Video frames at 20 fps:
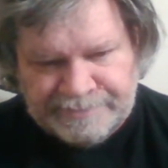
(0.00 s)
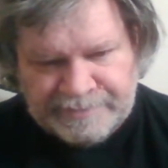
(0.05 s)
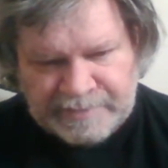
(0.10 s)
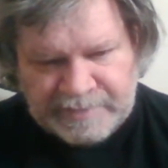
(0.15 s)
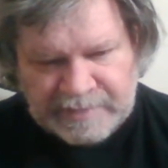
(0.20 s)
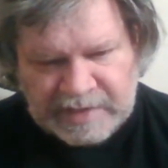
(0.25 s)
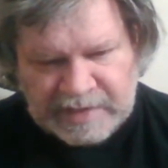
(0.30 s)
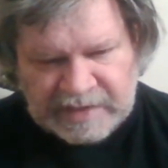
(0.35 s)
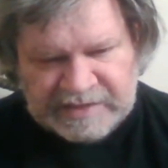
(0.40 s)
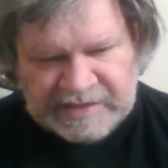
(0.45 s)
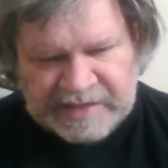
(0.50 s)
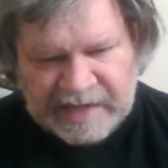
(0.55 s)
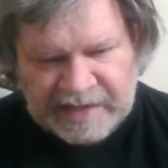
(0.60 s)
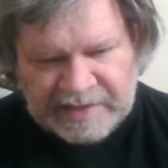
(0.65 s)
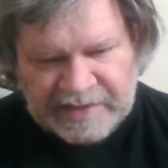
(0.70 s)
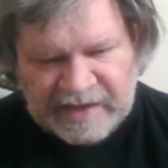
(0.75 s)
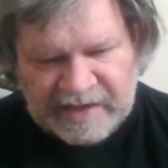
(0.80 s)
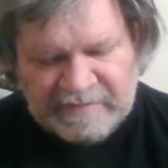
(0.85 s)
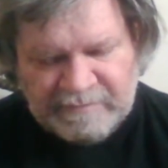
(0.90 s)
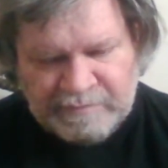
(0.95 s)
Because, yeah,
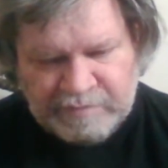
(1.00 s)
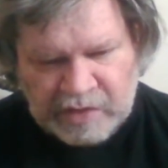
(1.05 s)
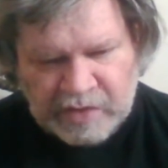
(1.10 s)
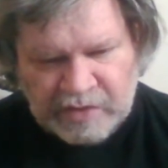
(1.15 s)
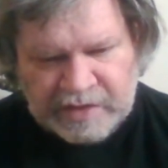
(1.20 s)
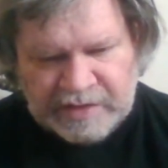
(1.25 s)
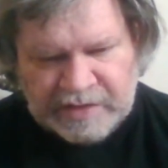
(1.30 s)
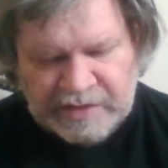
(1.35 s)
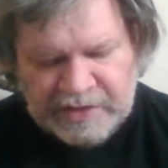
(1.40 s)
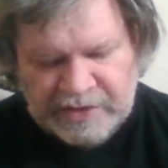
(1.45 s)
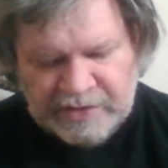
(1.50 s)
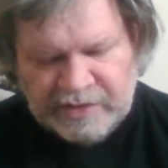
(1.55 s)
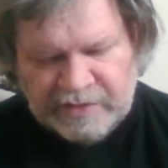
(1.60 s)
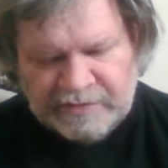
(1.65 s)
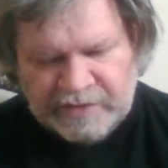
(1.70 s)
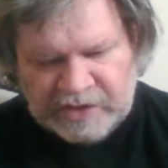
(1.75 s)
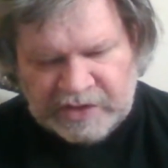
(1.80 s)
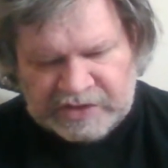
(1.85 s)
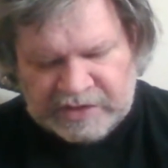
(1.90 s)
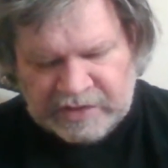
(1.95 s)
they have broken the
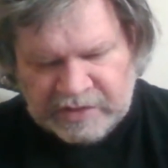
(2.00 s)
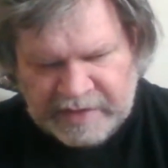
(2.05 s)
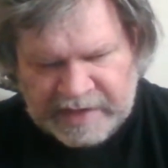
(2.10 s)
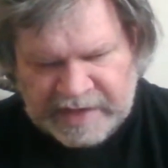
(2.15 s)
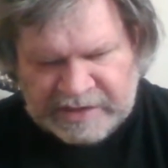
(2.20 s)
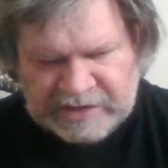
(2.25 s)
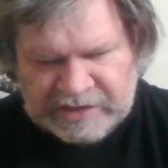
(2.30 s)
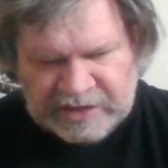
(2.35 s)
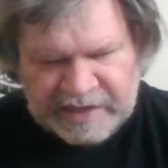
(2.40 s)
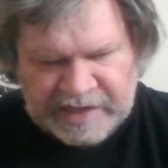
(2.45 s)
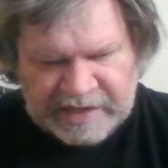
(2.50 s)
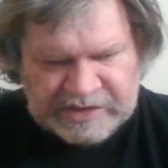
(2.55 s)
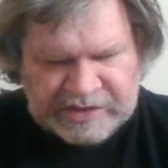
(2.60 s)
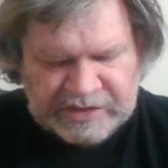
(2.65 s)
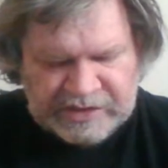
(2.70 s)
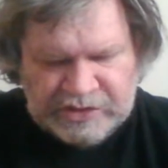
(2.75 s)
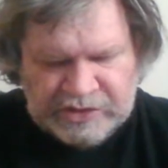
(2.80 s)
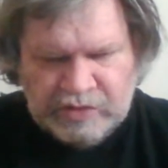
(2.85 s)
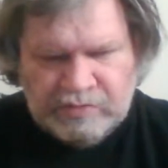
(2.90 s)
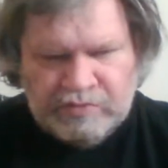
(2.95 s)
universe.
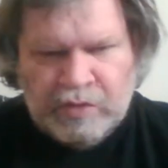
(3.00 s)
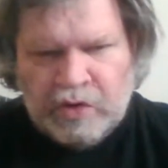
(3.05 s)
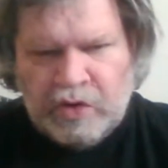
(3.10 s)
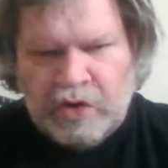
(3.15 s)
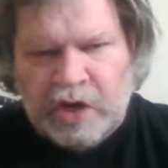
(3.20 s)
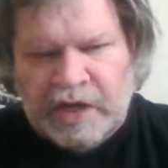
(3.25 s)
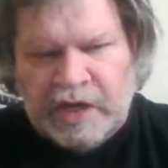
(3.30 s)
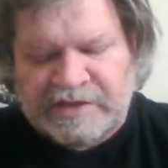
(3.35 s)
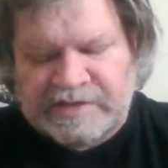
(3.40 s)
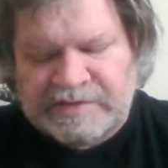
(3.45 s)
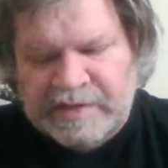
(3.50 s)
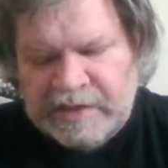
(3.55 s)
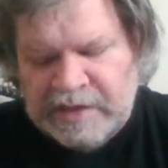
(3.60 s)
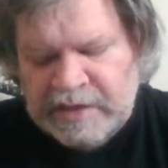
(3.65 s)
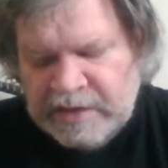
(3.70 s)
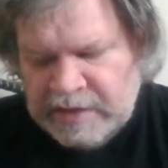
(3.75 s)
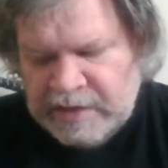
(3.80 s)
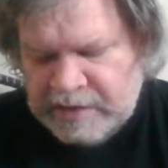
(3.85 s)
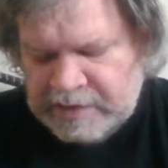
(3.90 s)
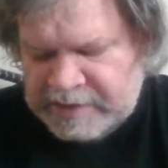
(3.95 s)
Congratulations, you morons.
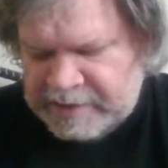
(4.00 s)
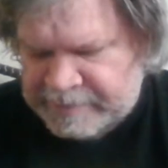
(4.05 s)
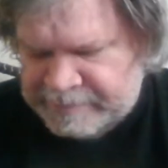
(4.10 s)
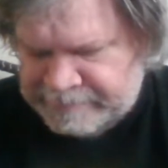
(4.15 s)
Okay.